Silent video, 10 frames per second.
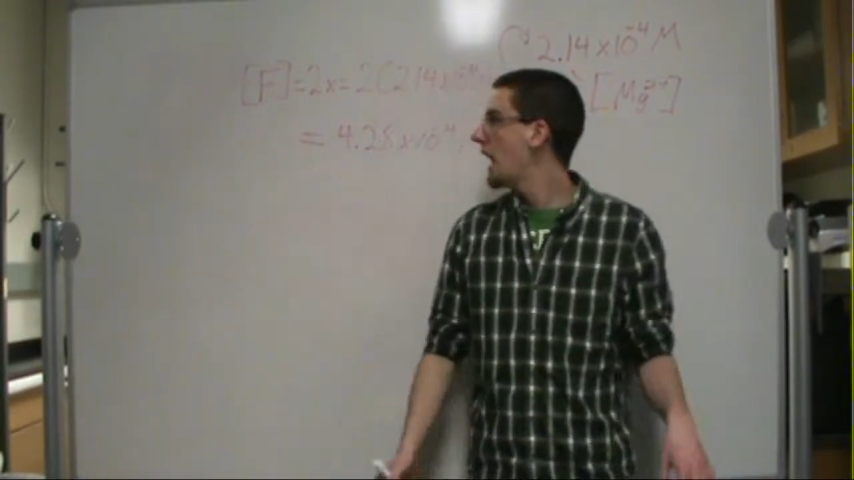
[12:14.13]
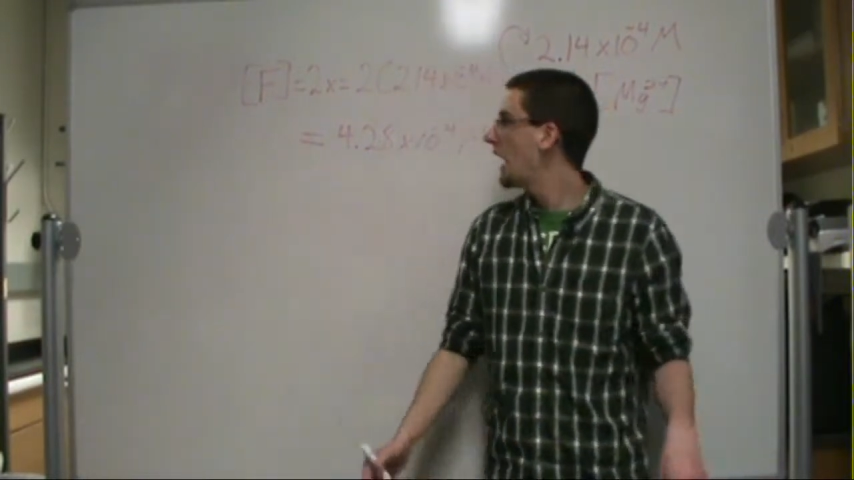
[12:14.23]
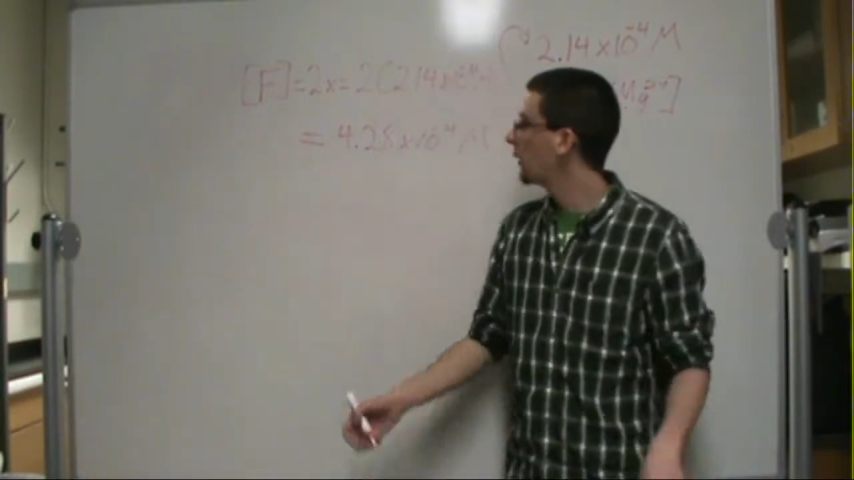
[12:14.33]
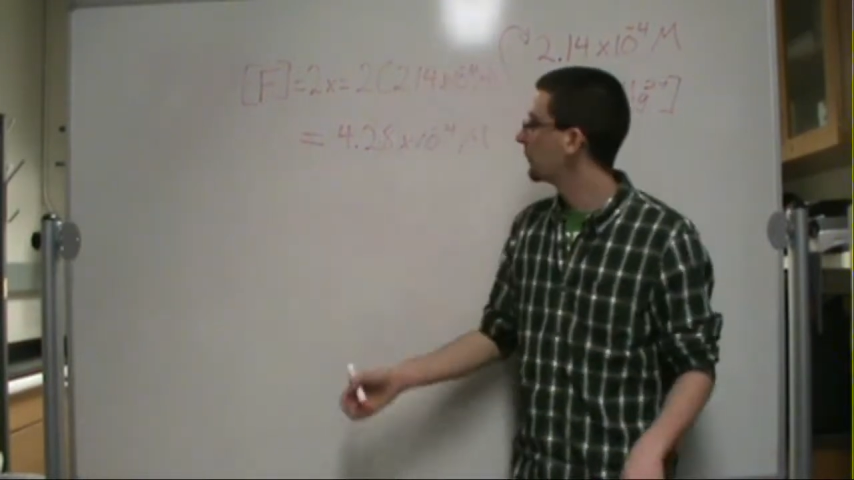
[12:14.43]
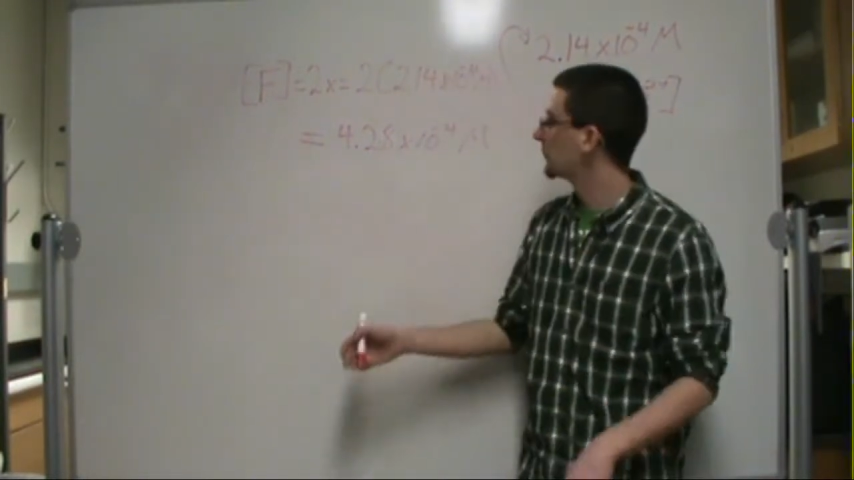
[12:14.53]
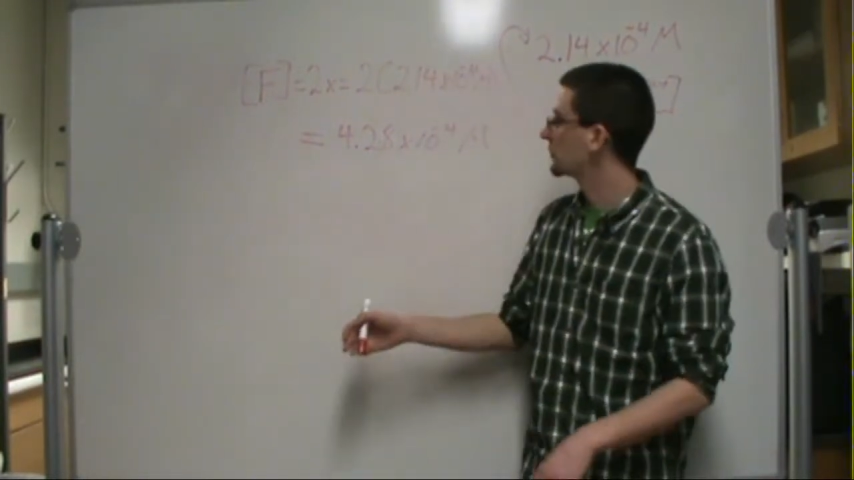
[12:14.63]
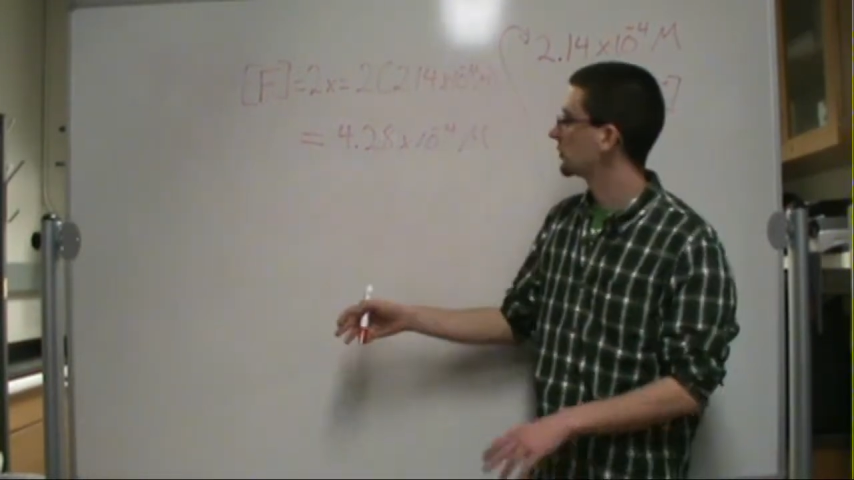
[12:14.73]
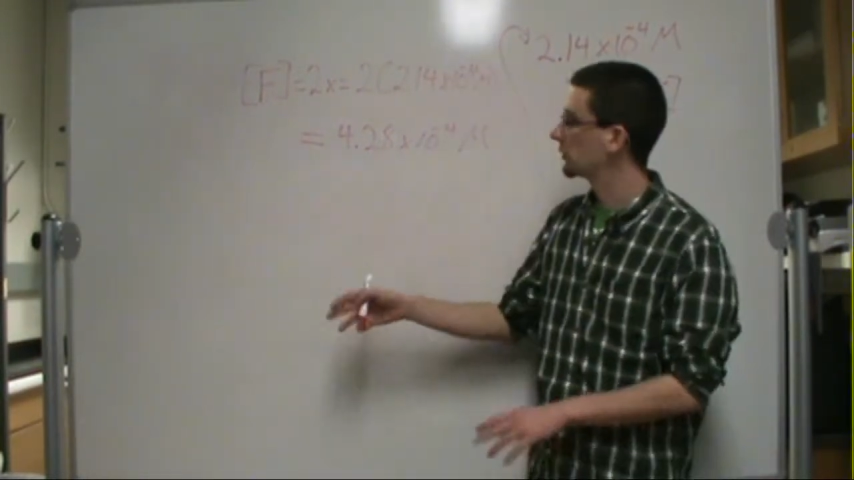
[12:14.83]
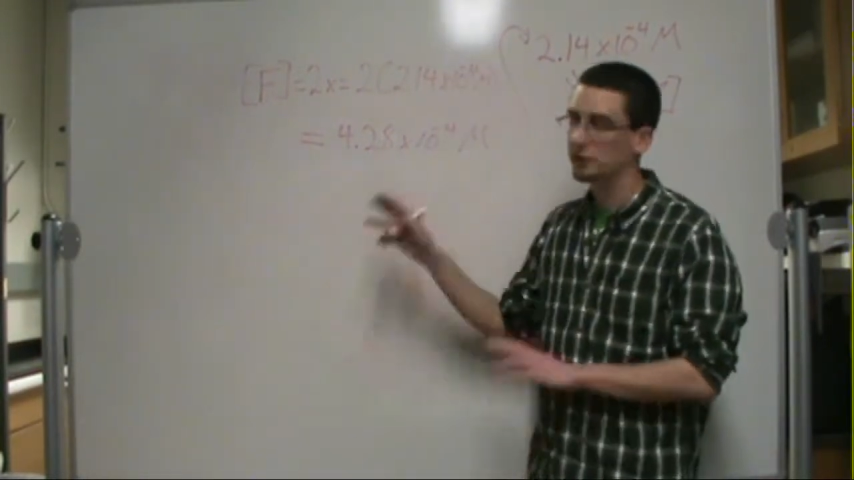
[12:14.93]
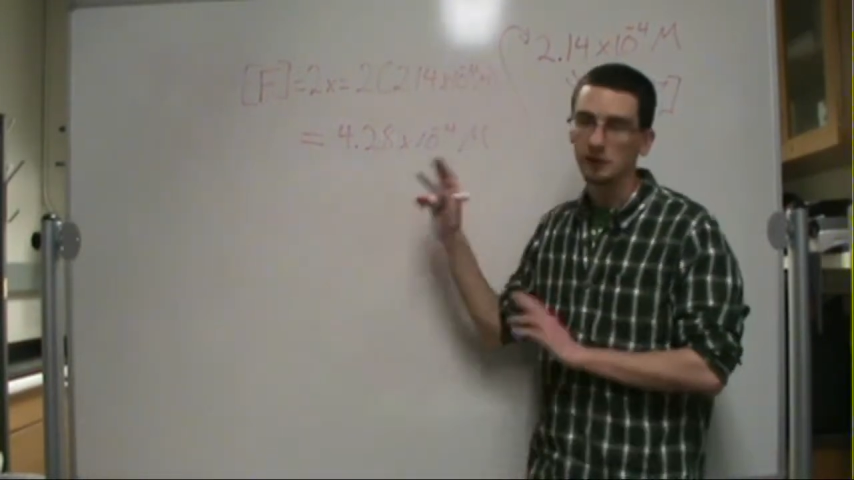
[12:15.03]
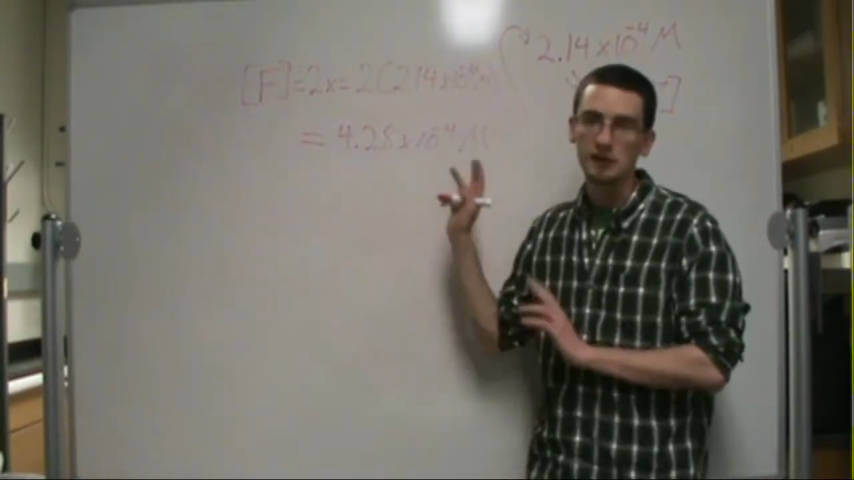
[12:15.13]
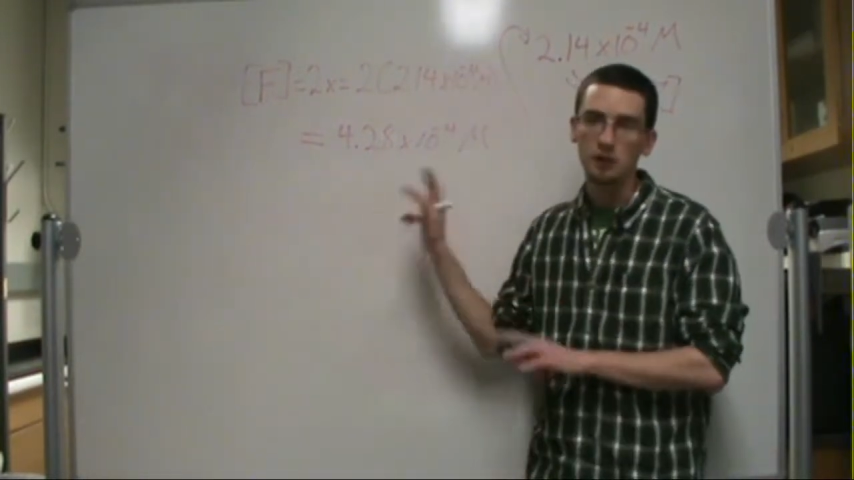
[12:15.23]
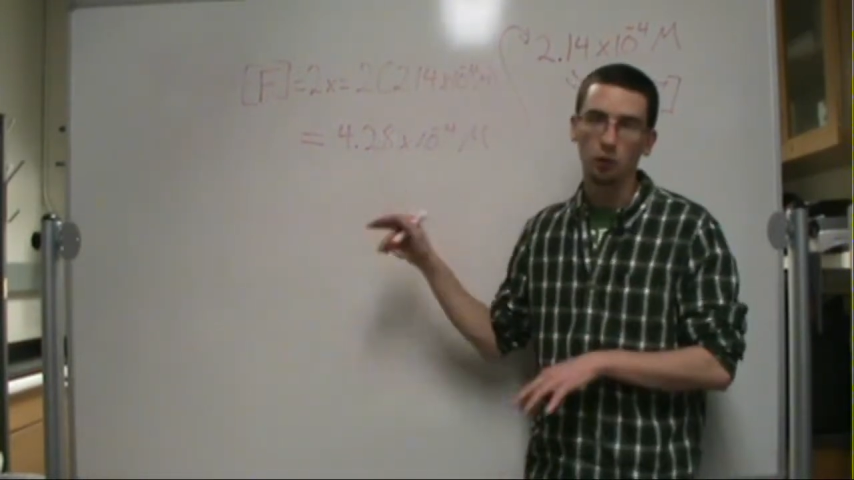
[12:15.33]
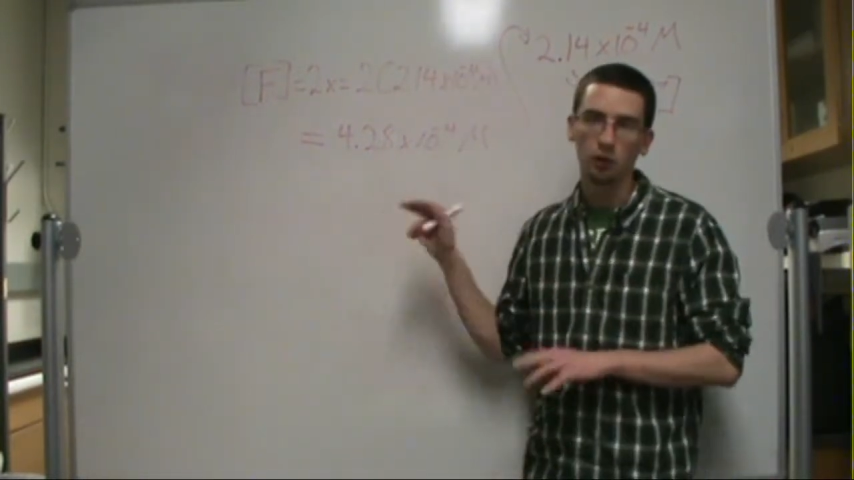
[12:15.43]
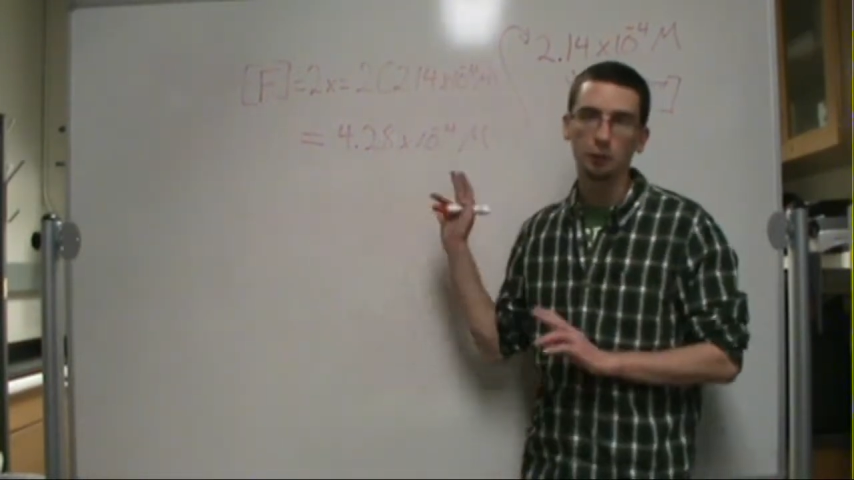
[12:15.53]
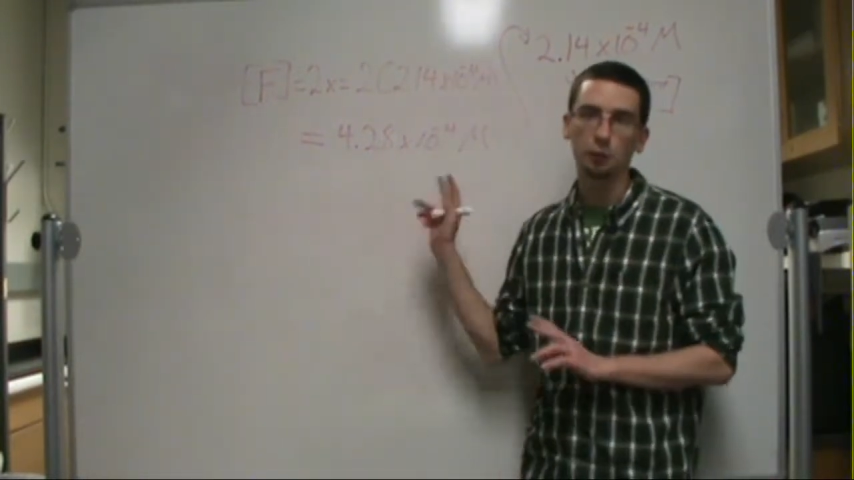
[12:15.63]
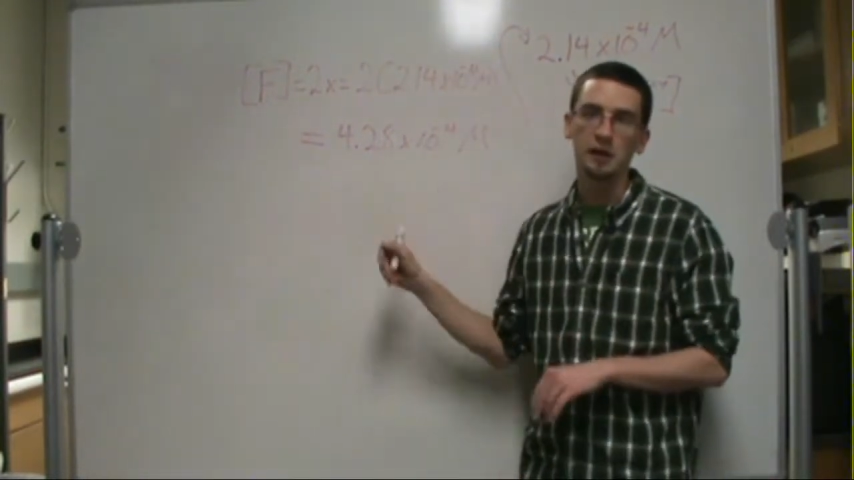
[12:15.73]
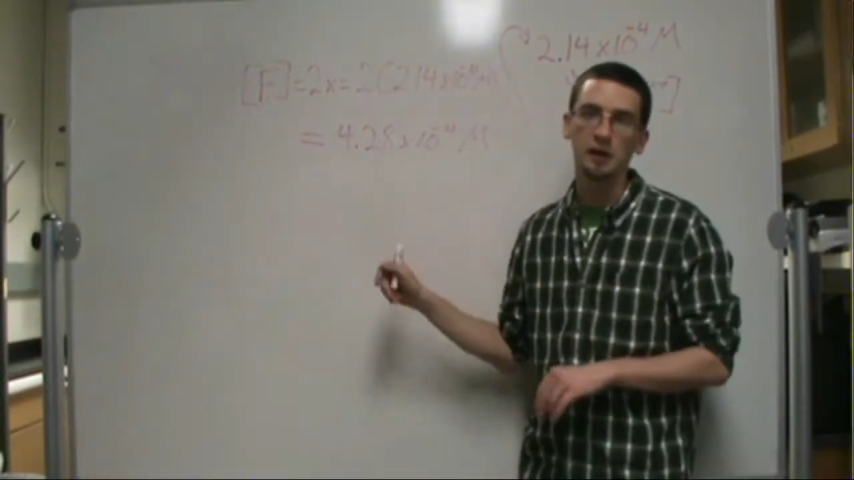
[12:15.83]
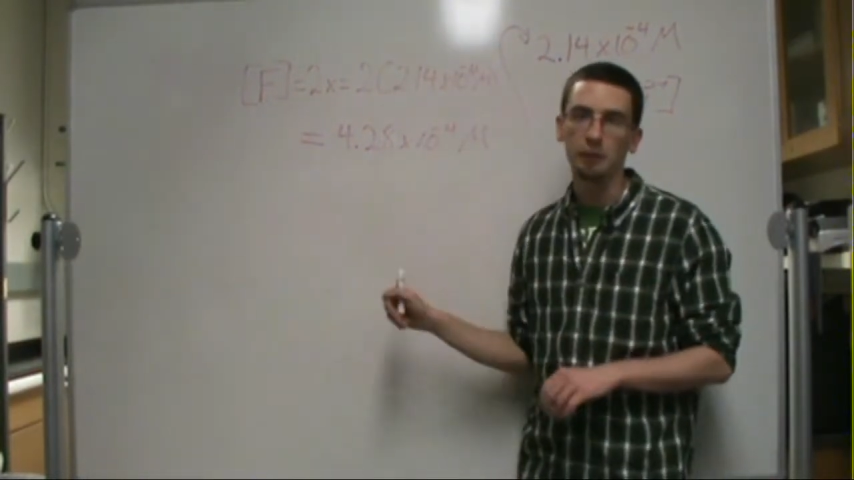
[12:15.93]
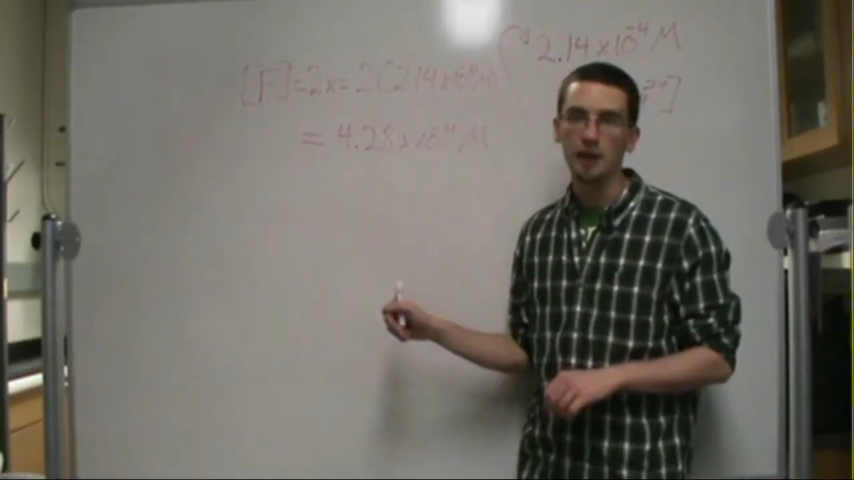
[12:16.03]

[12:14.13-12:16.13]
how it perturbs the equilibrium